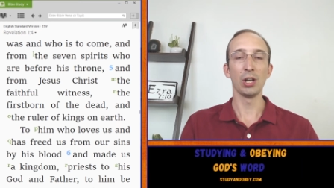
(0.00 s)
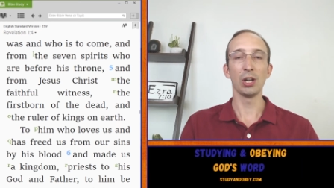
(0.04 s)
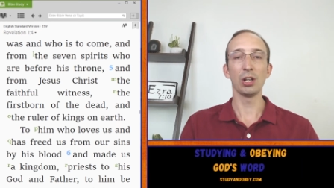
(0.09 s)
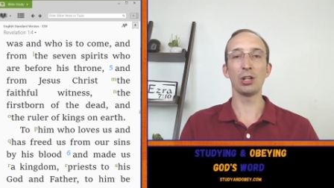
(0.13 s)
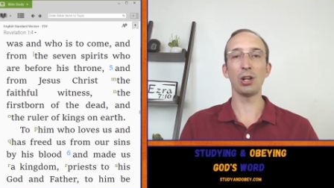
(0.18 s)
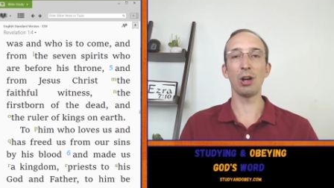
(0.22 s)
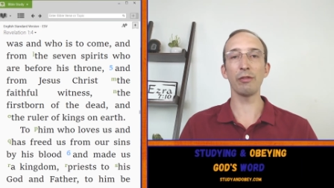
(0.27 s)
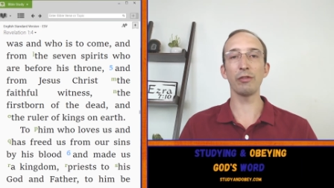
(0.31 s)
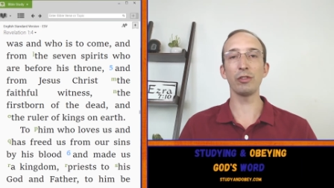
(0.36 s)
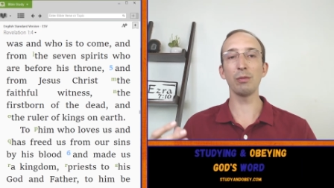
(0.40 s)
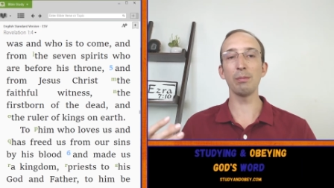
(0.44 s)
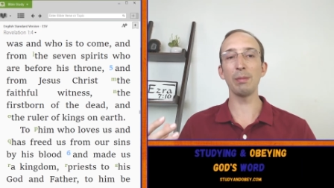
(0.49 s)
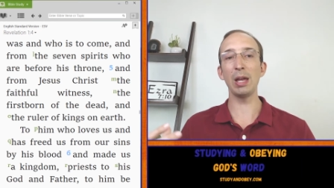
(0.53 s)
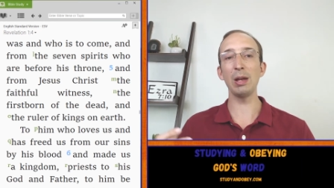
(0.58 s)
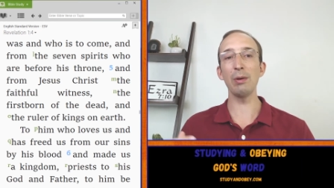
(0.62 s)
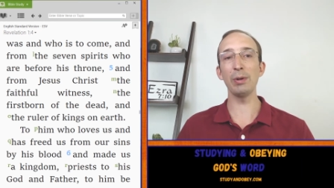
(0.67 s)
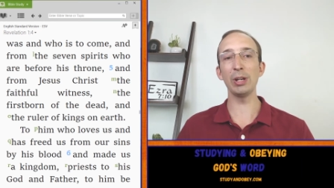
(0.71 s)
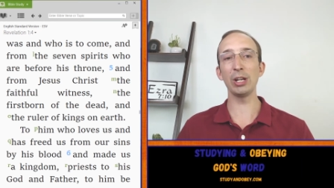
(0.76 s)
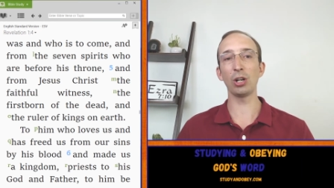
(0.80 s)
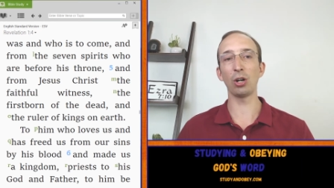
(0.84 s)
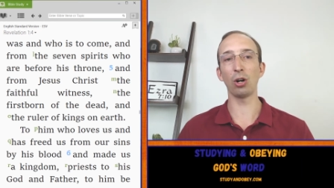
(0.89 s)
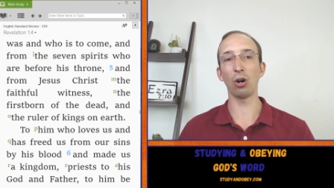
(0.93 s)
Now, if you may
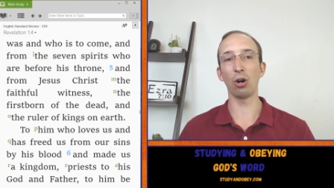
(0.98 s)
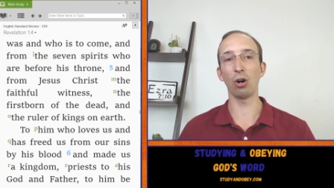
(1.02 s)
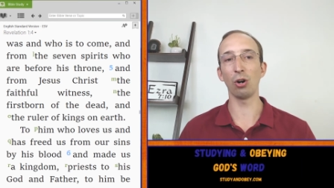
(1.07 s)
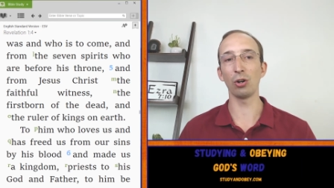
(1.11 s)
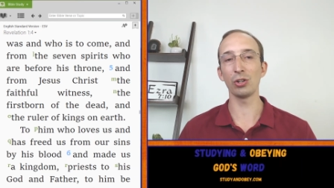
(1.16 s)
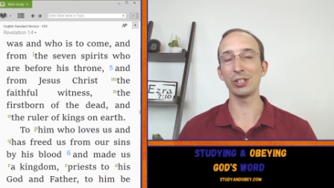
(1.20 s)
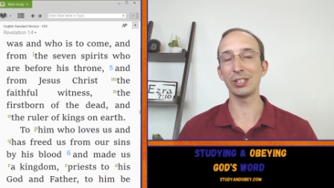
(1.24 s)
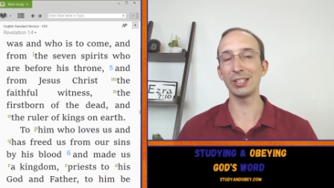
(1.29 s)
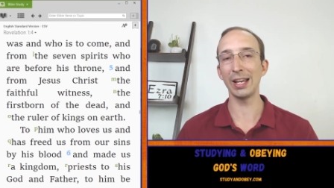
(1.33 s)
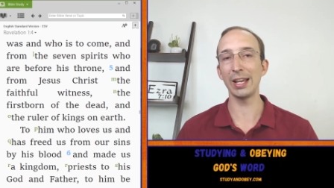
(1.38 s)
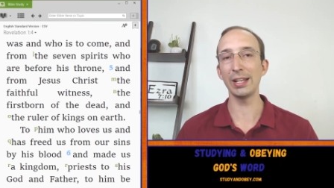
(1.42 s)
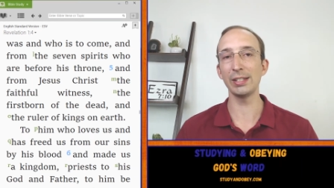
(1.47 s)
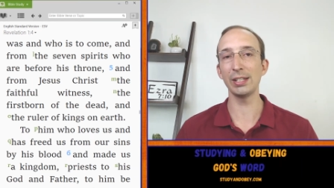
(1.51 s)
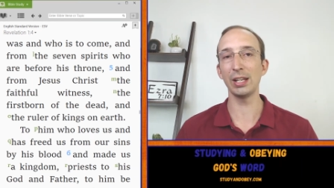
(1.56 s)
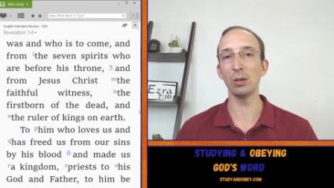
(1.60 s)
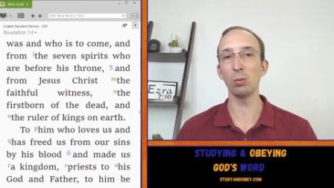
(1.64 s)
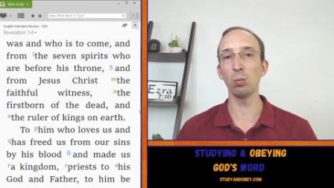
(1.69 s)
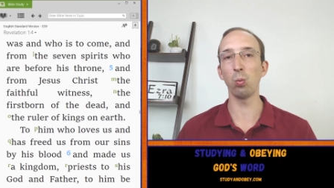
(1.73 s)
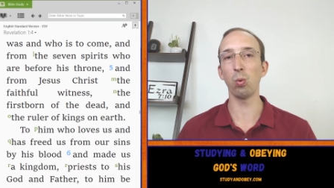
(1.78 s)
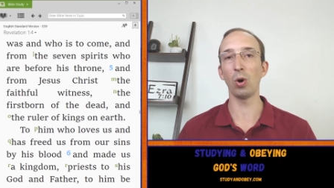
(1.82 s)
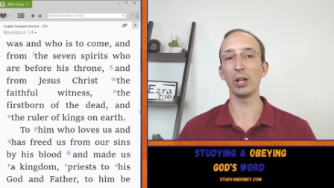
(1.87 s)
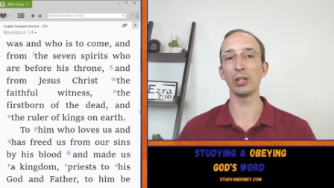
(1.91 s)
recall,
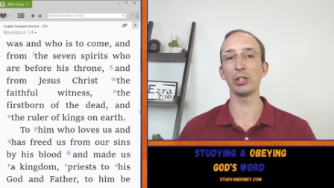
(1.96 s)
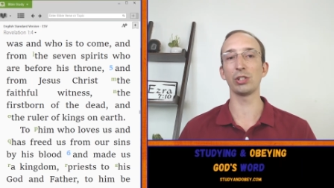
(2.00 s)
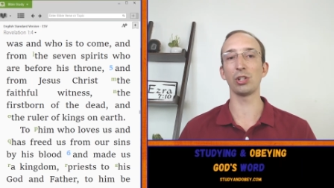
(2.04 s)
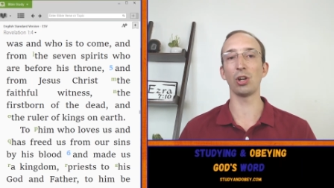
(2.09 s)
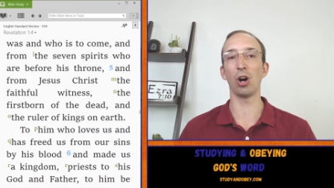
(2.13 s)
Satan once